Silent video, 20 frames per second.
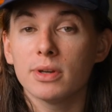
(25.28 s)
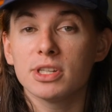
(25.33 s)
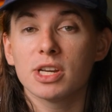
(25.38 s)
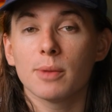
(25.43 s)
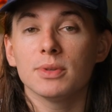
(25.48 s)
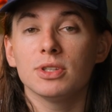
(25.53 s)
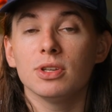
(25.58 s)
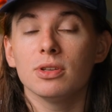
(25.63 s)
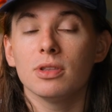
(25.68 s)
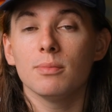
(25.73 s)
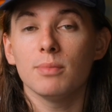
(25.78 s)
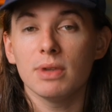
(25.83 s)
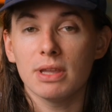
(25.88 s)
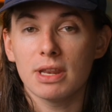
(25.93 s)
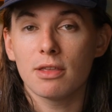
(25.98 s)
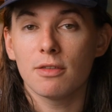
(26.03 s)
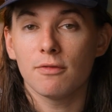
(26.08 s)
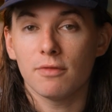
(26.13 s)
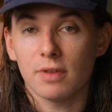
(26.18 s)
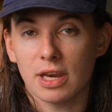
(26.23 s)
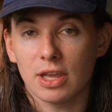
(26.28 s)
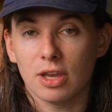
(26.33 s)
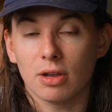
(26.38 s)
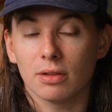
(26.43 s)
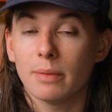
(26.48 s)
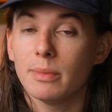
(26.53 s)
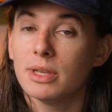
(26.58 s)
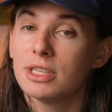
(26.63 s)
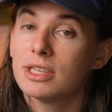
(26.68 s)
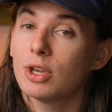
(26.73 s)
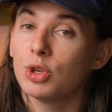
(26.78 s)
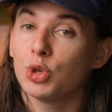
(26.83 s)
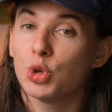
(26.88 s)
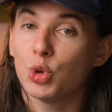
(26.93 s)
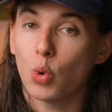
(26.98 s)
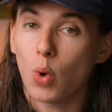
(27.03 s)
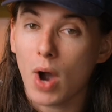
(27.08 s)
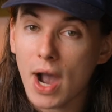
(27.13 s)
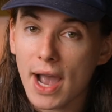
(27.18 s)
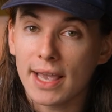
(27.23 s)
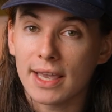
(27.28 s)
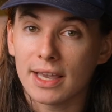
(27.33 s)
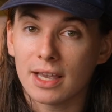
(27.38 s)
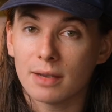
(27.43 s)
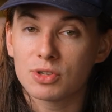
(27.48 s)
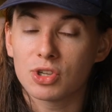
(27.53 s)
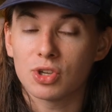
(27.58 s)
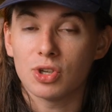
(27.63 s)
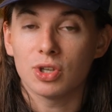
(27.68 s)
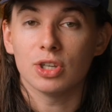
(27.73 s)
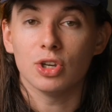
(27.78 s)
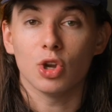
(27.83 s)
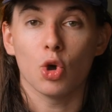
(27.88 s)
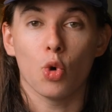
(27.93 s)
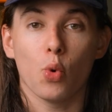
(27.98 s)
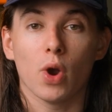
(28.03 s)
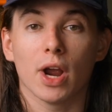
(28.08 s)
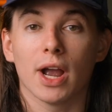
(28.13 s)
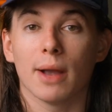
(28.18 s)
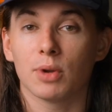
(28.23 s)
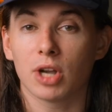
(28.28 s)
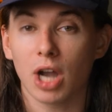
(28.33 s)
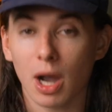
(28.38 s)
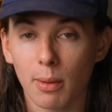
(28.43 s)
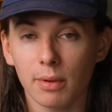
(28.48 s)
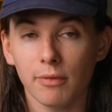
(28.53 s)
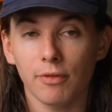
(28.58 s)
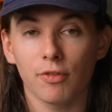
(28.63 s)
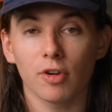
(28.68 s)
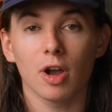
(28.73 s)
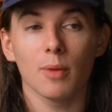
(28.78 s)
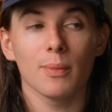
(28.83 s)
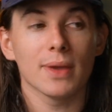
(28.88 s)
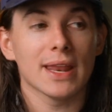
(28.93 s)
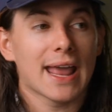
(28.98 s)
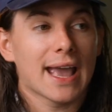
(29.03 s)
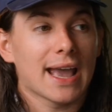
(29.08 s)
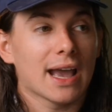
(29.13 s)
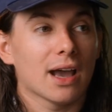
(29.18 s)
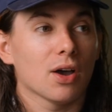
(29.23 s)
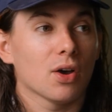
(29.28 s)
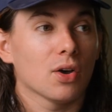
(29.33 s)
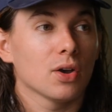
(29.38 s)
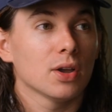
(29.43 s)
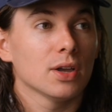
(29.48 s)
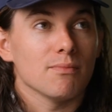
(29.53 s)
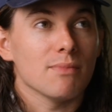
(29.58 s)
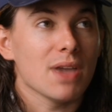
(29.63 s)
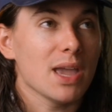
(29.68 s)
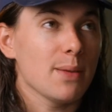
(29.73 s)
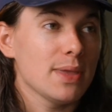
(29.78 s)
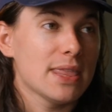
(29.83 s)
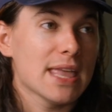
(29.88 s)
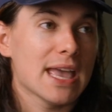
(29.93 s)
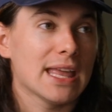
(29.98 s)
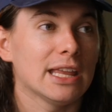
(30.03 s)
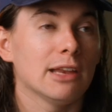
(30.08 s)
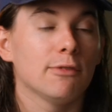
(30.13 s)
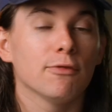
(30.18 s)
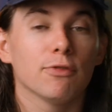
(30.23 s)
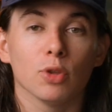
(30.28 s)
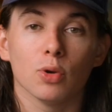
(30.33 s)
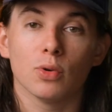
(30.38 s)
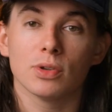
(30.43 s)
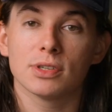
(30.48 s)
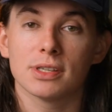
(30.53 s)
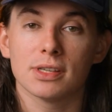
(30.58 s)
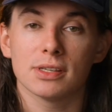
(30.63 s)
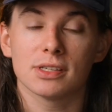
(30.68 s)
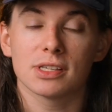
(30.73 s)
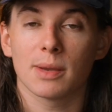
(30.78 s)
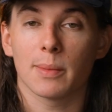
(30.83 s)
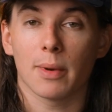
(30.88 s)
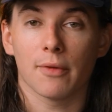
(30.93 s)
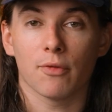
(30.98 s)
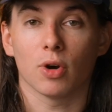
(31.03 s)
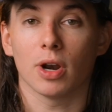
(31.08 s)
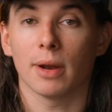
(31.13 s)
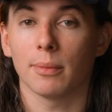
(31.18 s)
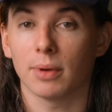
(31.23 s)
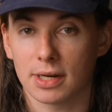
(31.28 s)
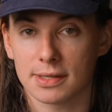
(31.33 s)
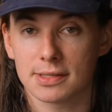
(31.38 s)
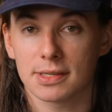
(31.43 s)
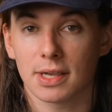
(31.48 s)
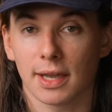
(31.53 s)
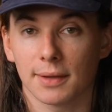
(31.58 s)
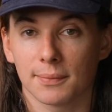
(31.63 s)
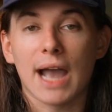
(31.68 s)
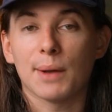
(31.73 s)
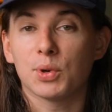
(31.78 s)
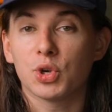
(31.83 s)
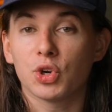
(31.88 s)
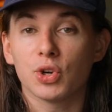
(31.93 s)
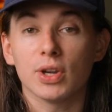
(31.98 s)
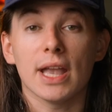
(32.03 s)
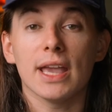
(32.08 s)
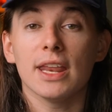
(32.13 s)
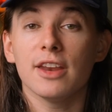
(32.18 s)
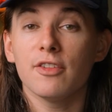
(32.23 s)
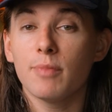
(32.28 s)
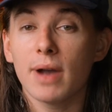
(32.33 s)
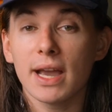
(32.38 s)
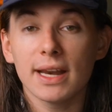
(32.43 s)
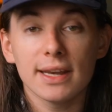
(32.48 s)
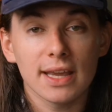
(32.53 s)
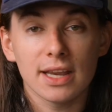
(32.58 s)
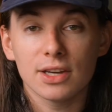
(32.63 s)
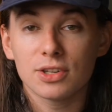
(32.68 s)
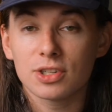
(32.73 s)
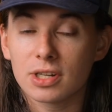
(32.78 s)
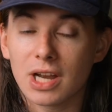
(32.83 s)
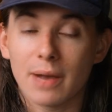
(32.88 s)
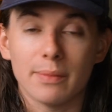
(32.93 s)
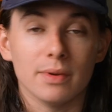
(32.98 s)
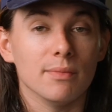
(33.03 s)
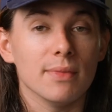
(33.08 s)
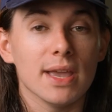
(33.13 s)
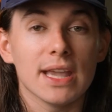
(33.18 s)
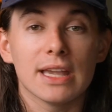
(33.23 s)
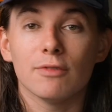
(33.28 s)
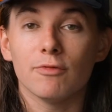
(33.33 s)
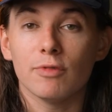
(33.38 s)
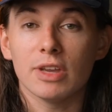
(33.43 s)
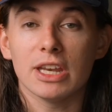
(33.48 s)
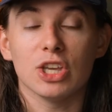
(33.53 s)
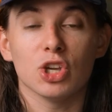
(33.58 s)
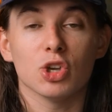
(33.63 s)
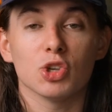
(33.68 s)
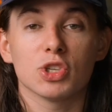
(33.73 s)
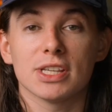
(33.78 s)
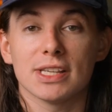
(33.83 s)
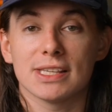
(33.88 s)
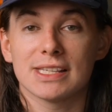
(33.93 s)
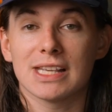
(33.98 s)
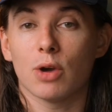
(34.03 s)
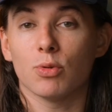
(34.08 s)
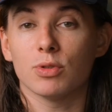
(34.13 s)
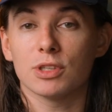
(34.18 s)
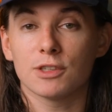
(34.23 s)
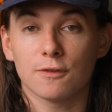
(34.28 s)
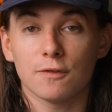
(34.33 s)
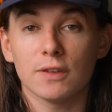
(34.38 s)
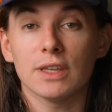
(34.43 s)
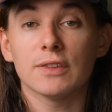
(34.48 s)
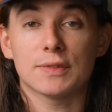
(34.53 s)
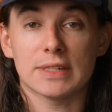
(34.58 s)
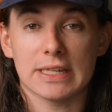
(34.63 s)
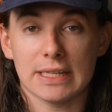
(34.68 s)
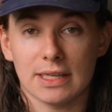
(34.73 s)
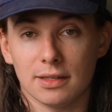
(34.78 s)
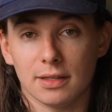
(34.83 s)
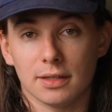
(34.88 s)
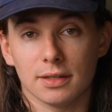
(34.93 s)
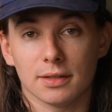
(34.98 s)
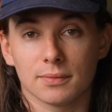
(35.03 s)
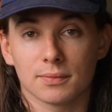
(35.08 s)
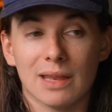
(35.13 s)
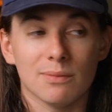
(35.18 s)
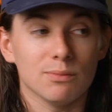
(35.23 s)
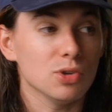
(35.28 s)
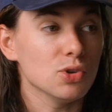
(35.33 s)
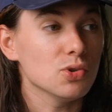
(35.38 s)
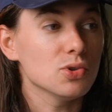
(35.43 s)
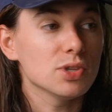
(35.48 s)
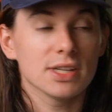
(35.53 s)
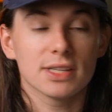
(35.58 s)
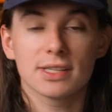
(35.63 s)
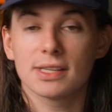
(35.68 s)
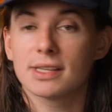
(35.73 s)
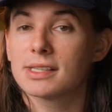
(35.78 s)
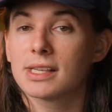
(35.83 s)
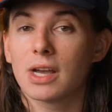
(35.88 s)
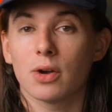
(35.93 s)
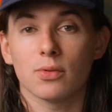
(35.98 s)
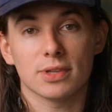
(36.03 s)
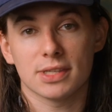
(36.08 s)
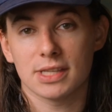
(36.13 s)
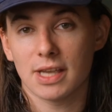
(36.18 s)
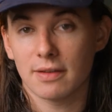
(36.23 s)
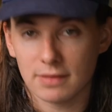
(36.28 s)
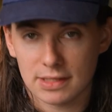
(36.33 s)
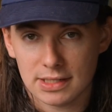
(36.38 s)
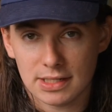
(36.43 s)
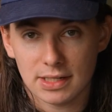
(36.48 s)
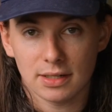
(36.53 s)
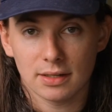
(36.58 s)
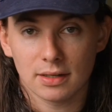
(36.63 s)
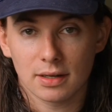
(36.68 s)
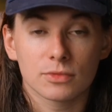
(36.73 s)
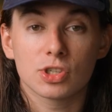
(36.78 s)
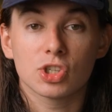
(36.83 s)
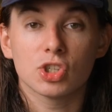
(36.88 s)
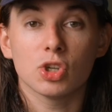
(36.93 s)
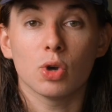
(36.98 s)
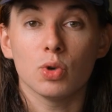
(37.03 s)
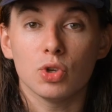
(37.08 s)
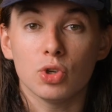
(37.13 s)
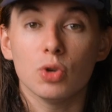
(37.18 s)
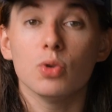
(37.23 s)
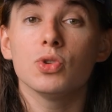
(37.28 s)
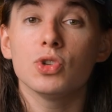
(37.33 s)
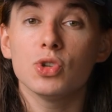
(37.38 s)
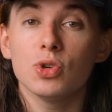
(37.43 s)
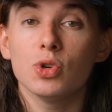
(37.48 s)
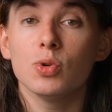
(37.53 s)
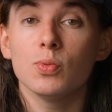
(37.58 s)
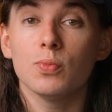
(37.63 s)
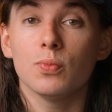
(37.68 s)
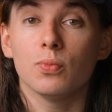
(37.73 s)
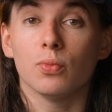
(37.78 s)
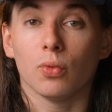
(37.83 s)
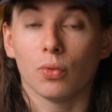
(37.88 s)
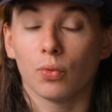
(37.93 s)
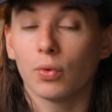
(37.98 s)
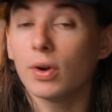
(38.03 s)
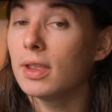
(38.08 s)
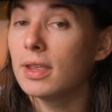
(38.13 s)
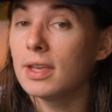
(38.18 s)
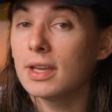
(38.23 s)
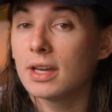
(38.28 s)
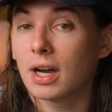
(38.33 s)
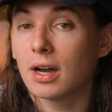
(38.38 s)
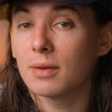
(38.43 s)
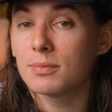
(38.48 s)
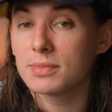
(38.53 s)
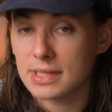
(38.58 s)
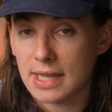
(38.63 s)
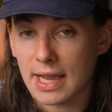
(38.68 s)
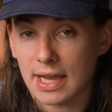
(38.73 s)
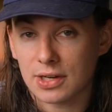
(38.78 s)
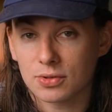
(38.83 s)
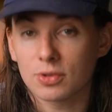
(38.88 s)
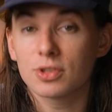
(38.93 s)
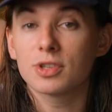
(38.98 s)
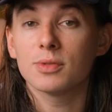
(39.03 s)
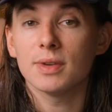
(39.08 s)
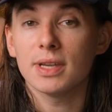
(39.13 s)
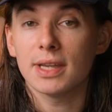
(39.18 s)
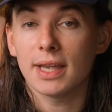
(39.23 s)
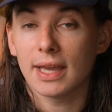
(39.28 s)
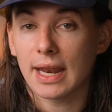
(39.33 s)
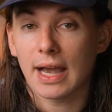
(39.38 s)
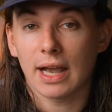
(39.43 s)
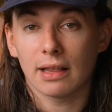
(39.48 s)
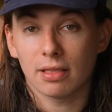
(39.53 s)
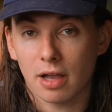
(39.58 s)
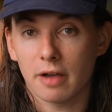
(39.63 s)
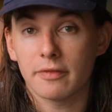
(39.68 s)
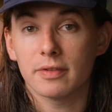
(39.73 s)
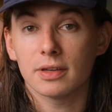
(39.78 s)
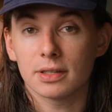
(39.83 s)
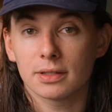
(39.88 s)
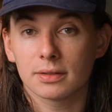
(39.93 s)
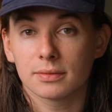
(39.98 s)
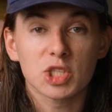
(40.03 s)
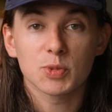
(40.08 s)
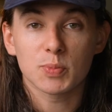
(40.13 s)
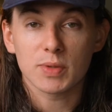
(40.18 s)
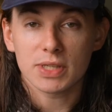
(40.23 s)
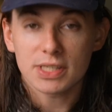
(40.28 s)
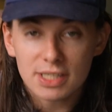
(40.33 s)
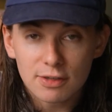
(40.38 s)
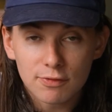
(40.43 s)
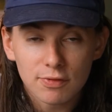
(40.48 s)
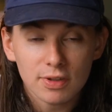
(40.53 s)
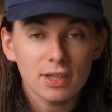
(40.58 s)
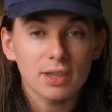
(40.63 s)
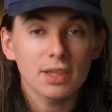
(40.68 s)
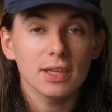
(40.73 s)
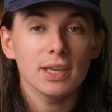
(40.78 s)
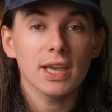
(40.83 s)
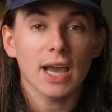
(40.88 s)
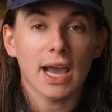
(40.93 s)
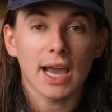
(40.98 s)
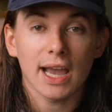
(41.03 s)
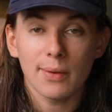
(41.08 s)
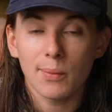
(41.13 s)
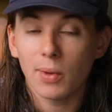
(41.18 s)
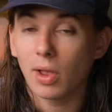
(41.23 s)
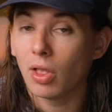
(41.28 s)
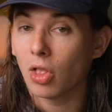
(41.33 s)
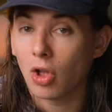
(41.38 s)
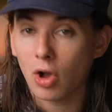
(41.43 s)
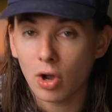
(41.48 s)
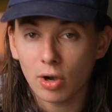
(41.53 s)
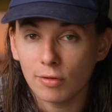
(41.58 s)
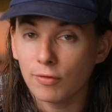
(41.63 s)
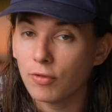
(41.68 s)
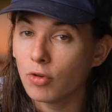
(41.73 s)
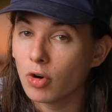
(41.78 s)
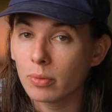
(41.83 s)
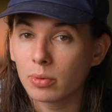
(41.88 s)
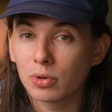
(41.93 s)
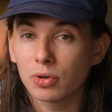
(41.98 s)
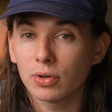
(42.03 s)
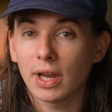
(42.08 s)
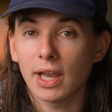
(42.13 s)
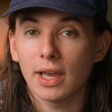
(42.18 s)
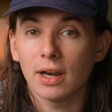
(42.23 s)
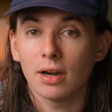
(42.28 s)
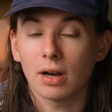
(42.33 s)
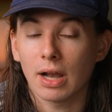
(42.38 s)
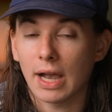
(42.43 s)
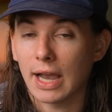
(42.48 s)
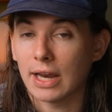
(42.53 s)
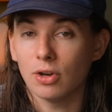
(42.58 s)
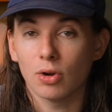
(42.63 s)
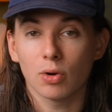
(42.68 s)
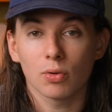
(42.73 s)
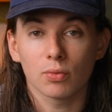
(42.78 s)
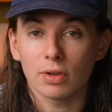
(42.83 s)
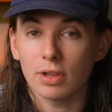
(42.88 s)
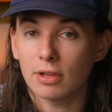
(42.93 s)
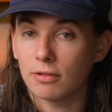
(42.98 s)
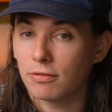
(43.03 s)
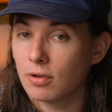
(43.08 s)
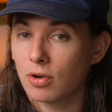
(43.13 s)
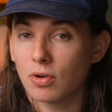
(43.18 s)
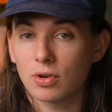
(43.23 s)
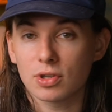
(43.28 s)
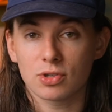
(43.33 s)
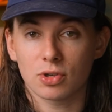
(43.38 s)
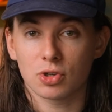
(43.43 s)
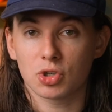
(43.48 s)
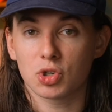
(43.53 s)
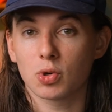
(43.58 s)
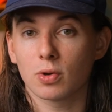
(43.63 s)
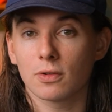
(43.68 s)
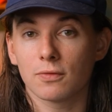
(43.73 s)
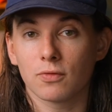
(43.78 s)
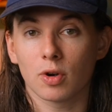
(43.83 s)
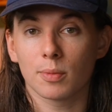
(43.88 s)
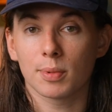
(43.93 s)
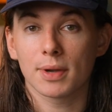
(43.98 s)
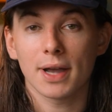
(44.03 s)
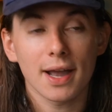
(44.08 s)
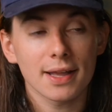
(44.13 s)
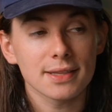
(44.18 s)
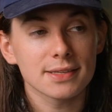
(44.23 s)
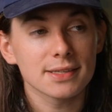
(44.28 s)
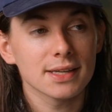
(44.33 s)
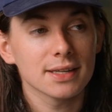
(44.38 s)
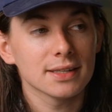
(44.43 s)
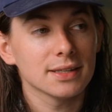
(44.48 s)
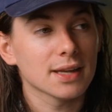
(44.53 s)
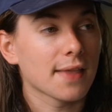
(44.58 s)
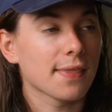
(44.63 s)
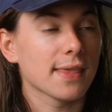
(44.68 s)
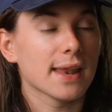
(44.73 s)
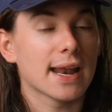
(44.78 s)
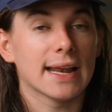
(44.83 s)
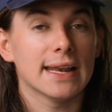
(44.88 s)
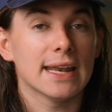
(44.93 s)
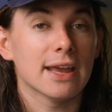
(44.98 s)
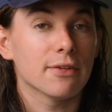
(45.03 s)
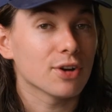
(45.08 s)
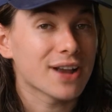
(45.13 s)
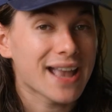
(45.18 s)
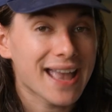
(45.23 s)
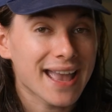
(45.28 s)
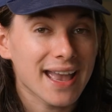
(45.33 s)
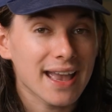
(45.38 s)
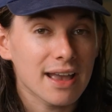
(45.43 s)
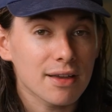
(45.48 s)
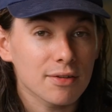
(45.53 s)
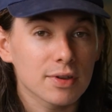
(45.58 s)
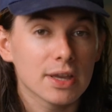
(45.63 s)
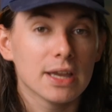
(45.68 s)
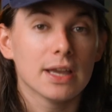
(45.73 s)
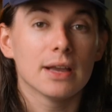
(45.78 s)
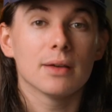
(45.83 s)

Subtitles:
we jump into the meat of the video, let me tell you who I am so you can know where I'm coming from and how maybe that influences some of what I'm gonna say. I'm creative by nature. I've been making videos since I was 15 and music since I was 17. So YouTube really comes natural to me and I love it. Specifically, I am a long form creator. I don't really focus on short form content. Not that I never have,